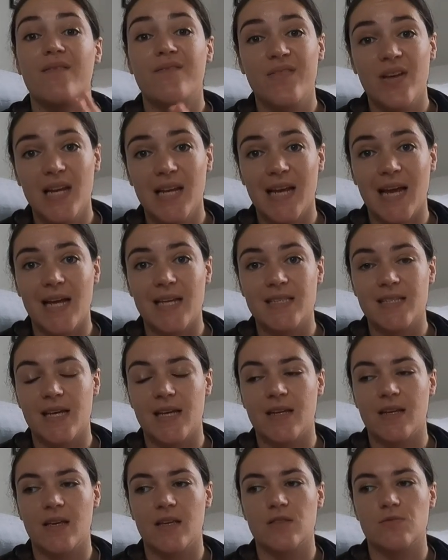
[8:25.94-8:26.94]

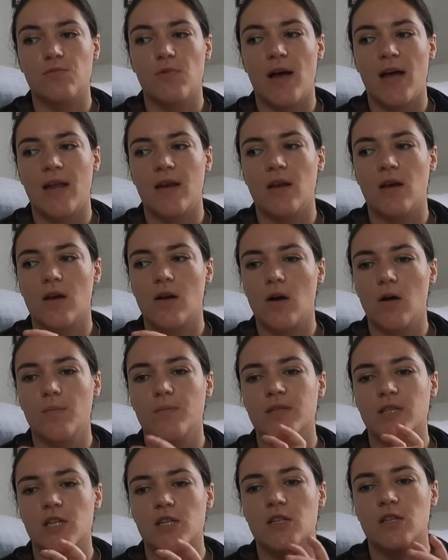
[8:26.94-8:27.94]
Affiliated is when a
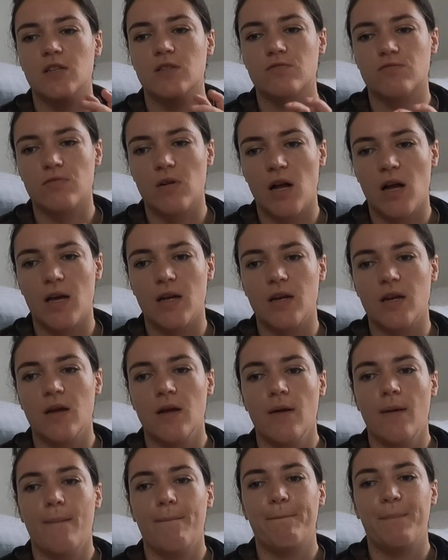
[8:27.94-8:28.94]
competition is run
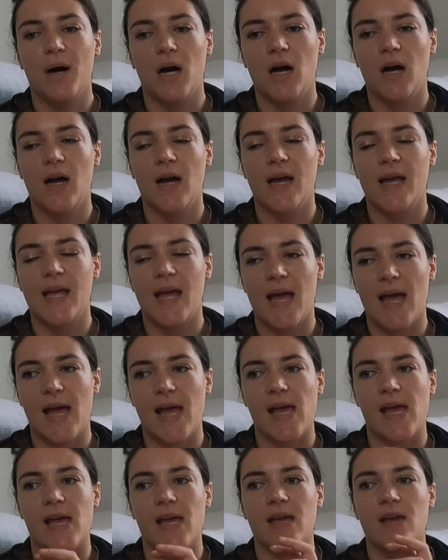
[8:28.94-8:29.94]
by
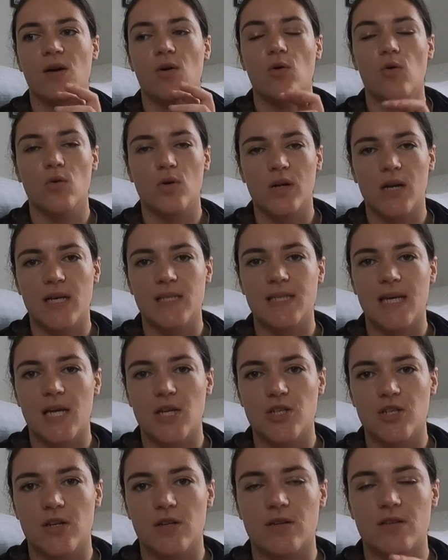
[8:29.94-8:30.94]
a
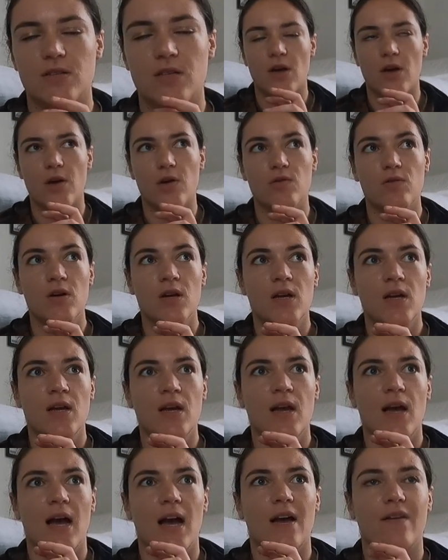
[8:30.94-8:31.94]
organization. So
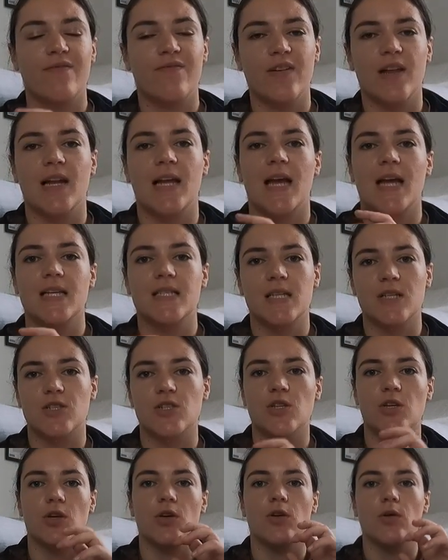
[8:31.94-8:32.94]
affiliated
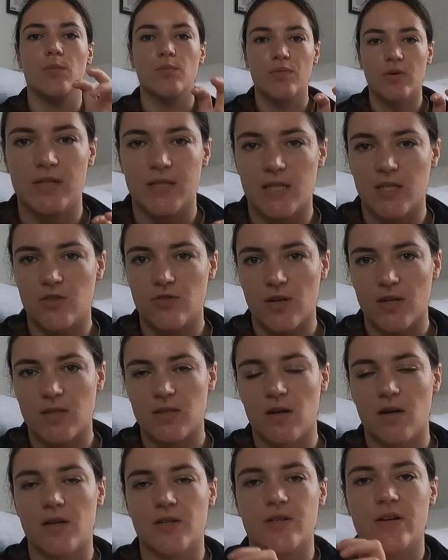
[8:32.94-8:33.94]
to British
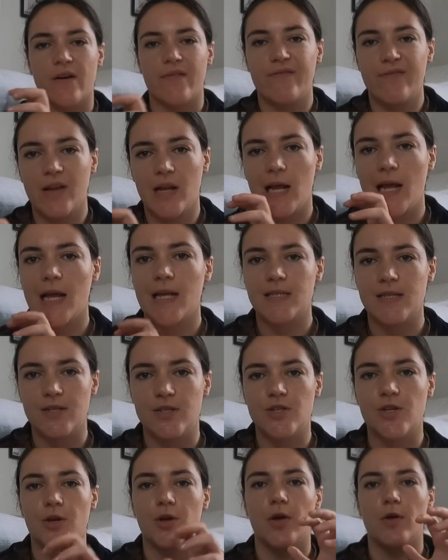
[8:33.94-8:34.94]
dressage, affiliated
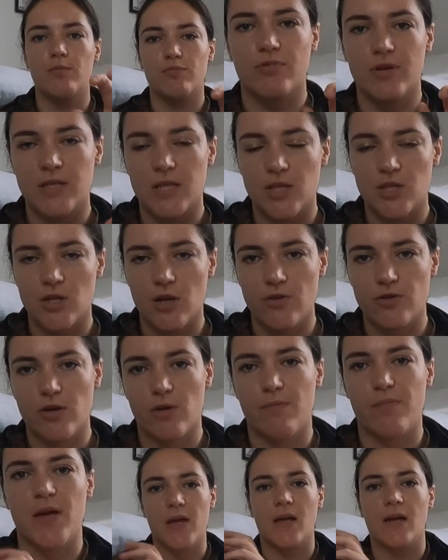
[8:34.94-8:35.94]
to British show
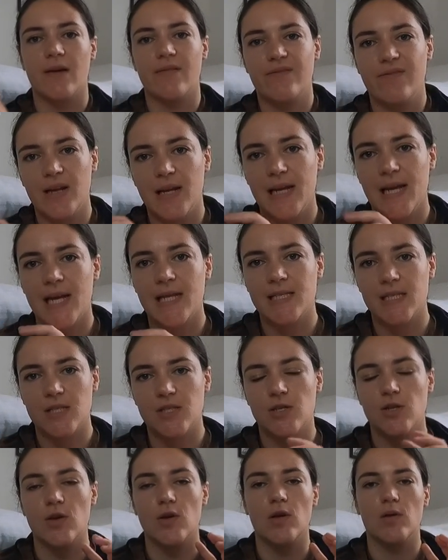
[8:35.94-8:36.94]
jumping, affiliated
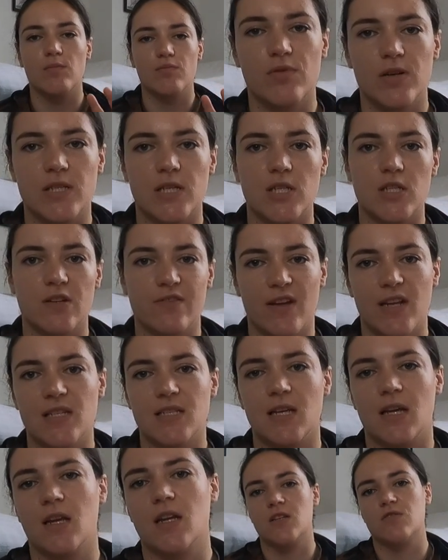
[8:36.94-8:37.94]
to British
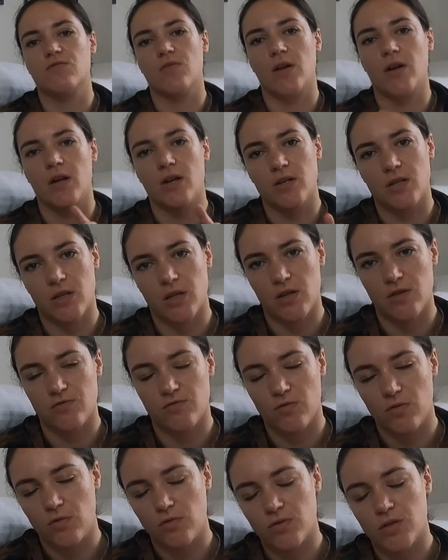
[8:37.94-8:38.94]
eventing, and is run under those
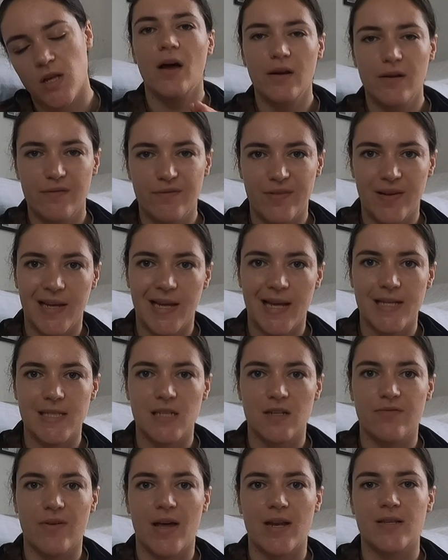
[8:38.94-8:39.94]
rules. Unaffiliated
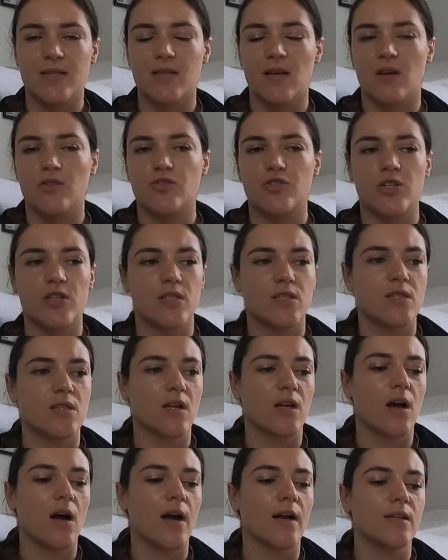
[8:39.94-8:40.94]
events are just the
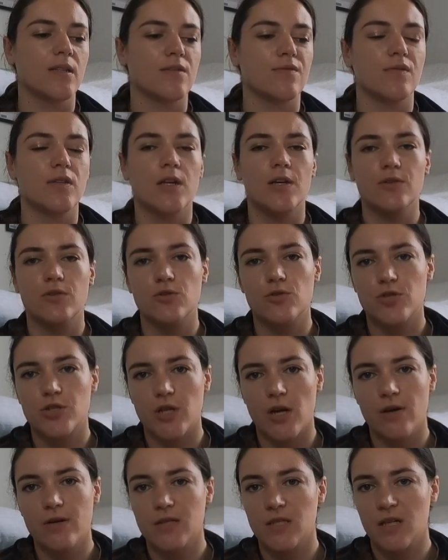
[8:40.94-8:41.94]
kind of local
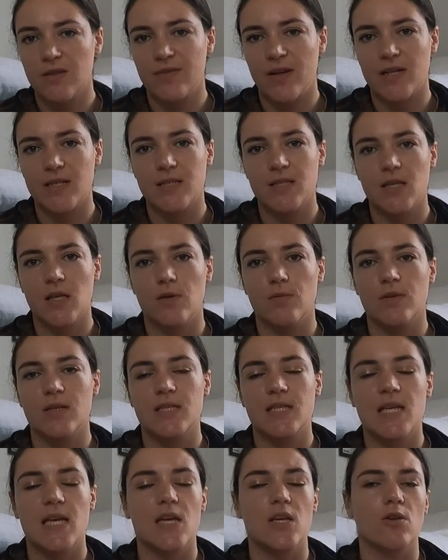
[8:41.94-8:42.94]
shows and events that you would
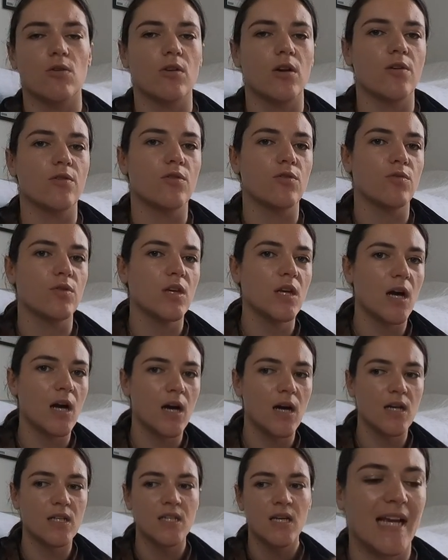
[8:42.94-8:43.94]
see at your local yard.